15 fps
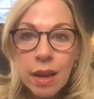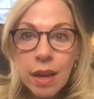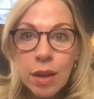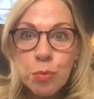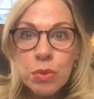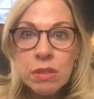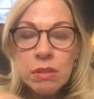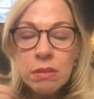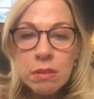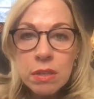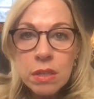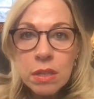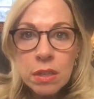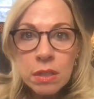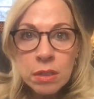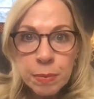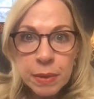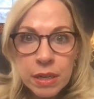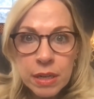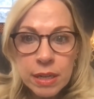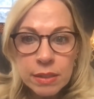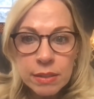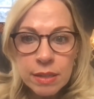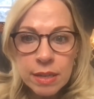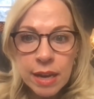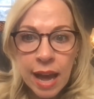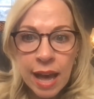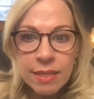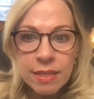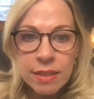and was still
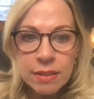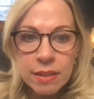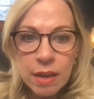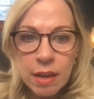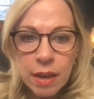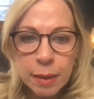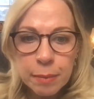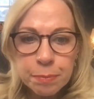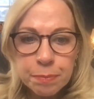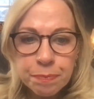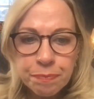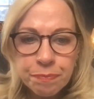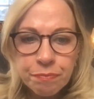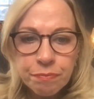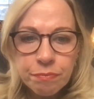experiencing at the time.